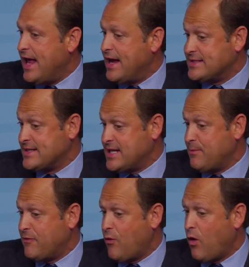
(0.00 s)
And as I
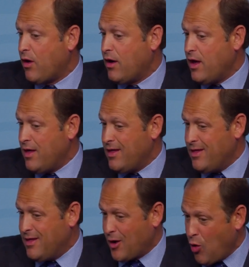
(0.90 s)
said before,
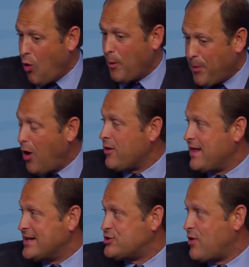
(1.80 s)
the core part of
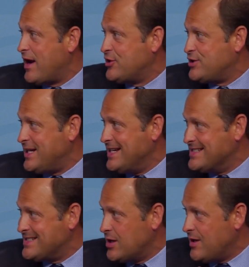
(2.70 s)
that strategy
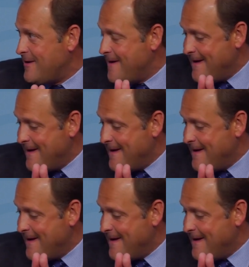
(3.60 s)
is the